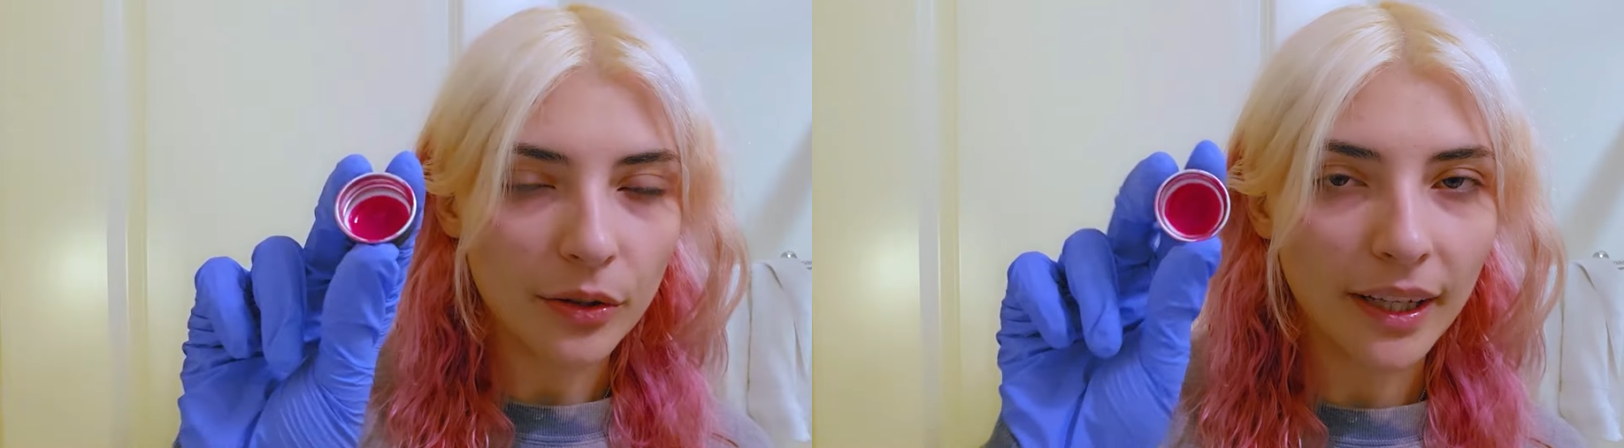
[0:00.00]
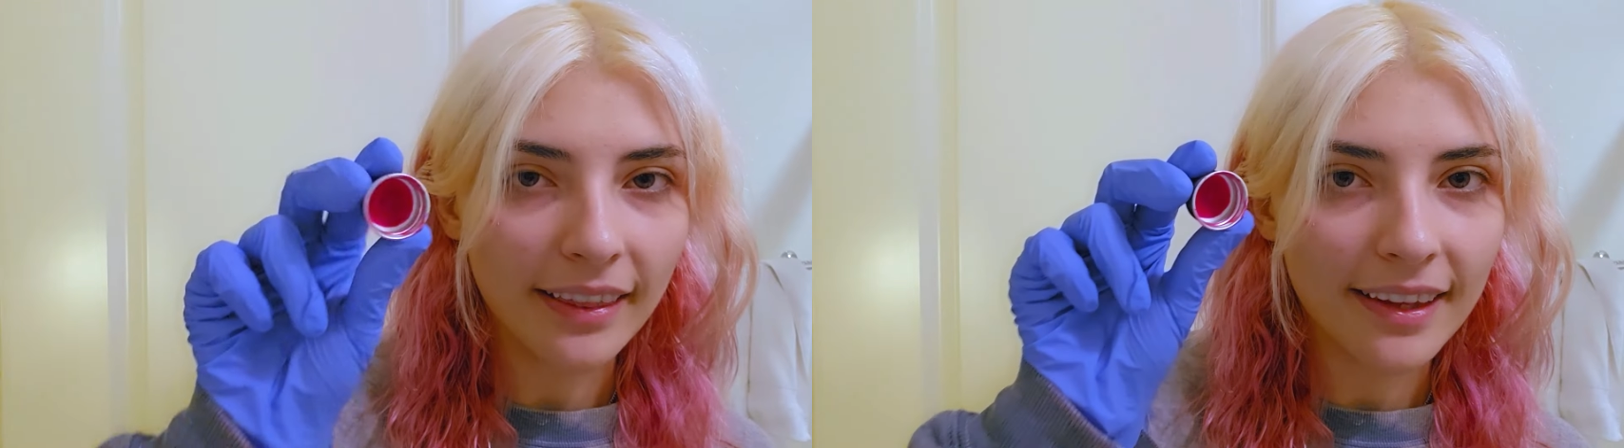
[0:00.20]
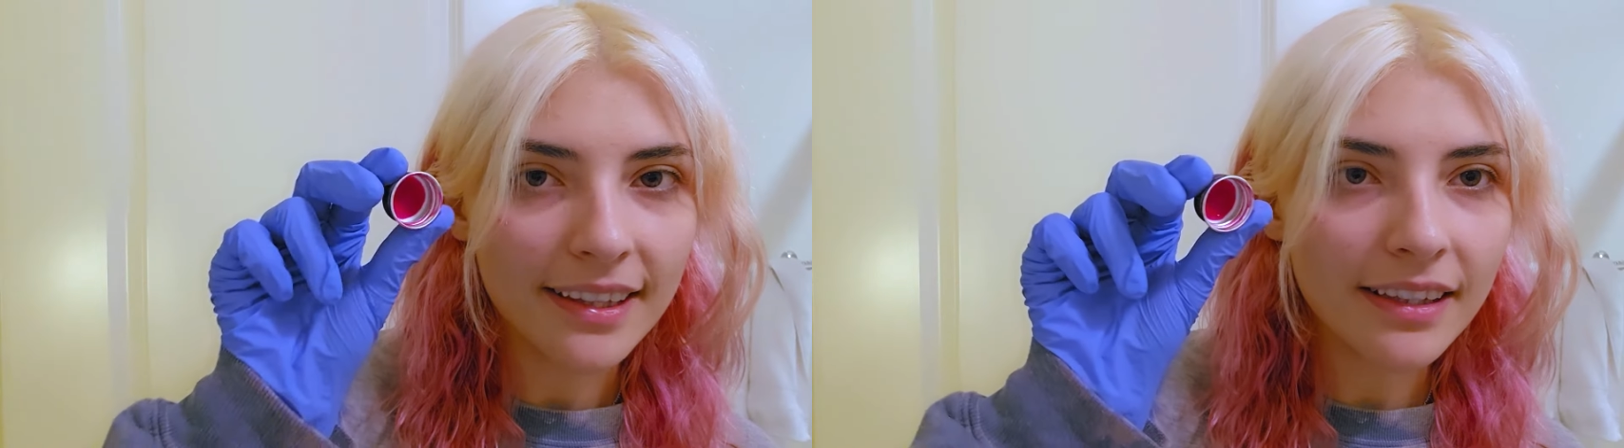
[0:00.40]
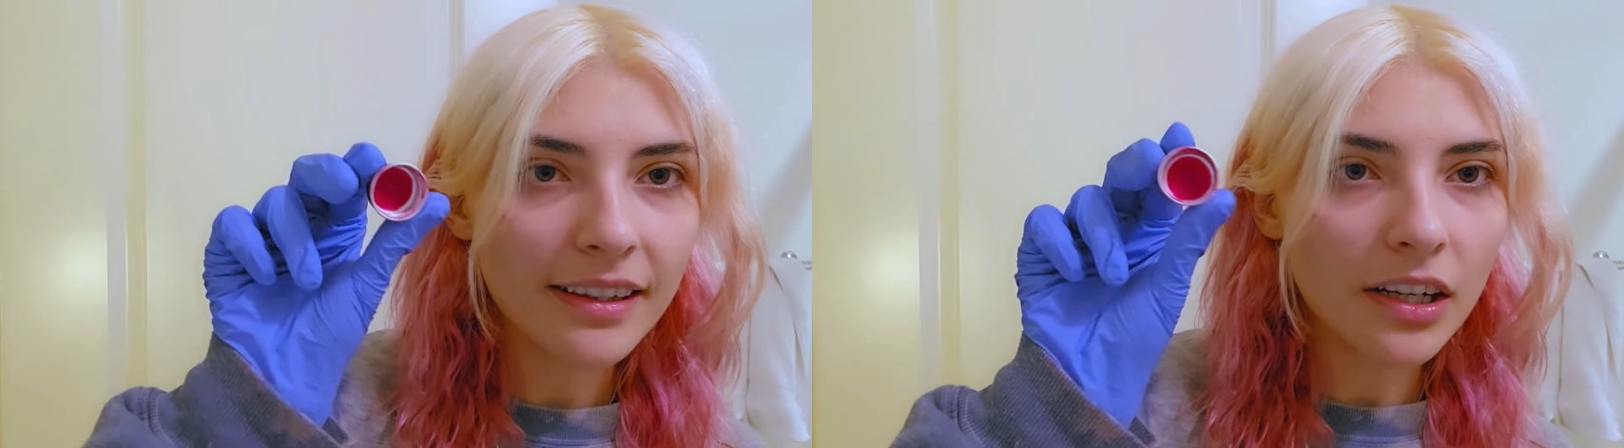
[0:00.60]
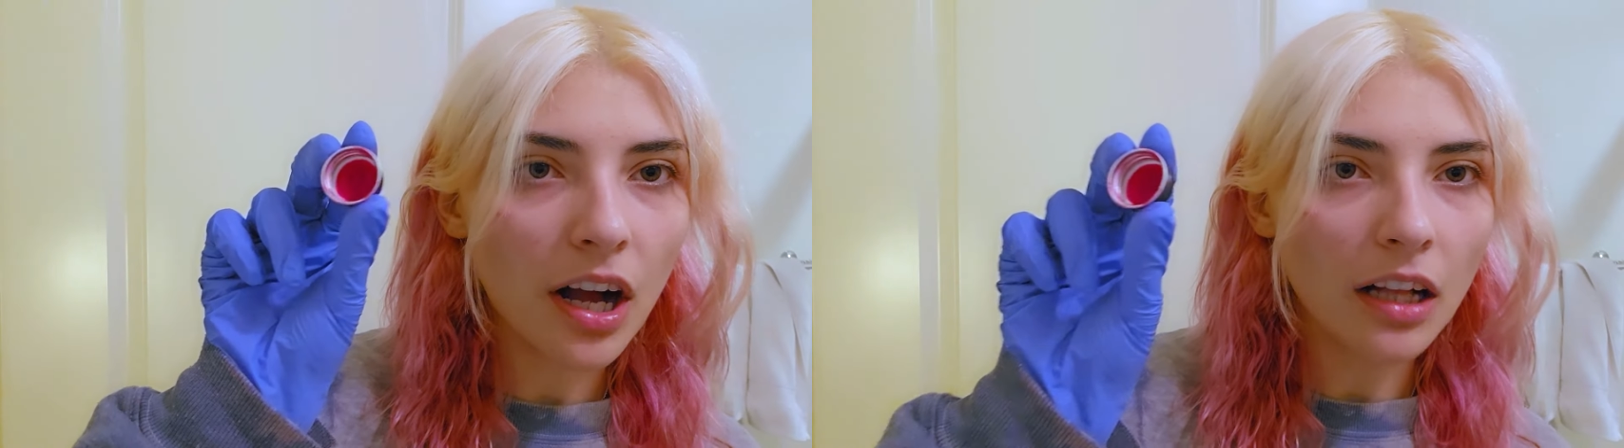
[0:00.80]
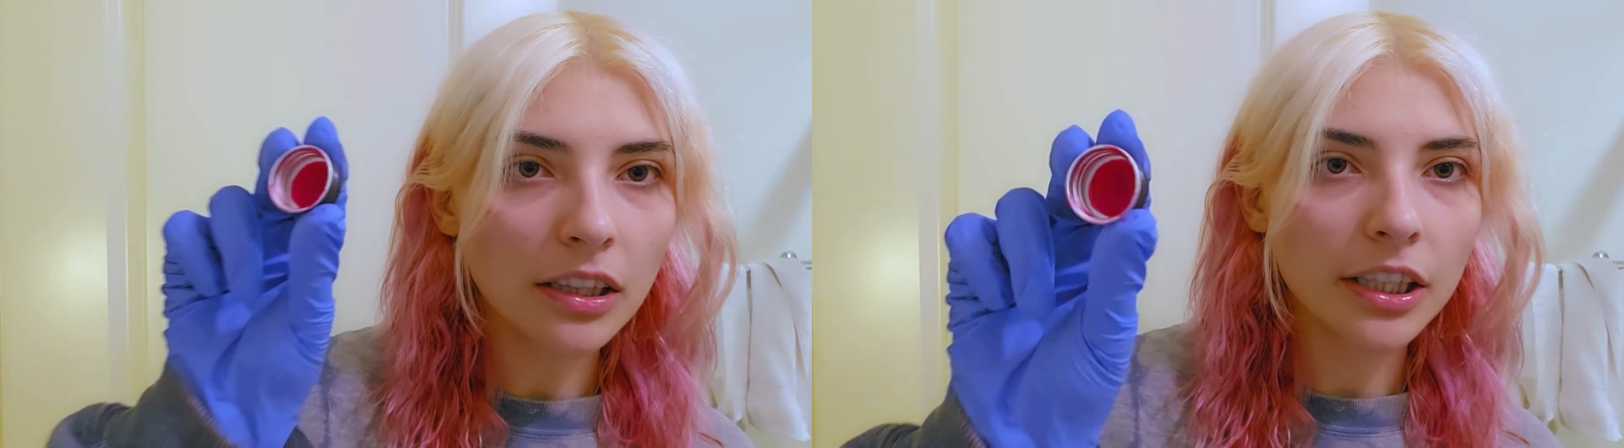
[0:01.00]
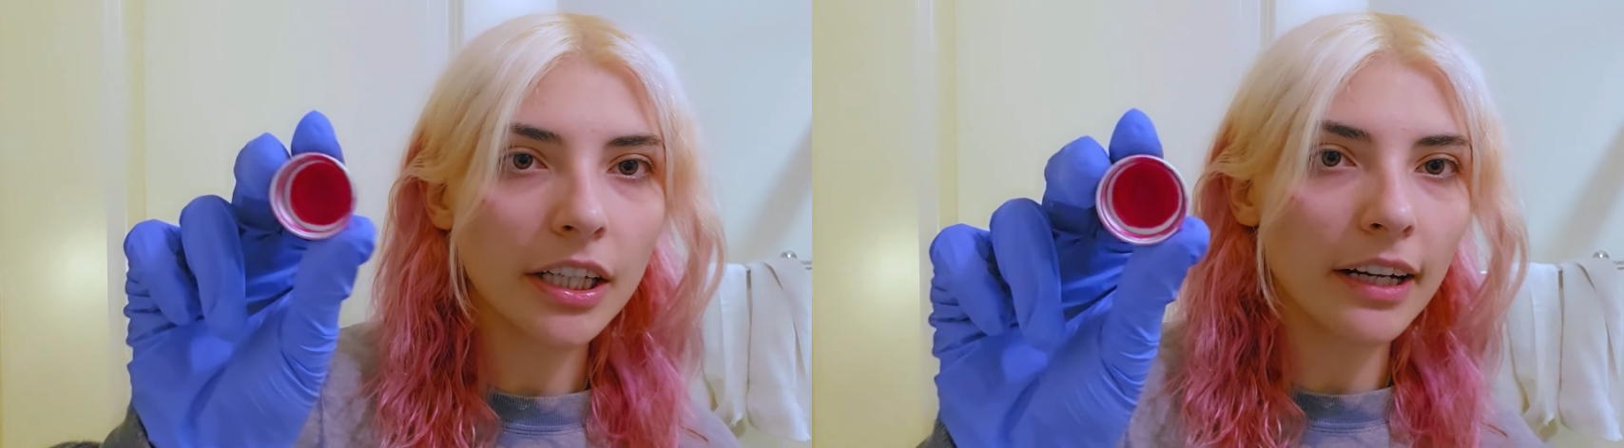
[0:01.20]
so like this is the color.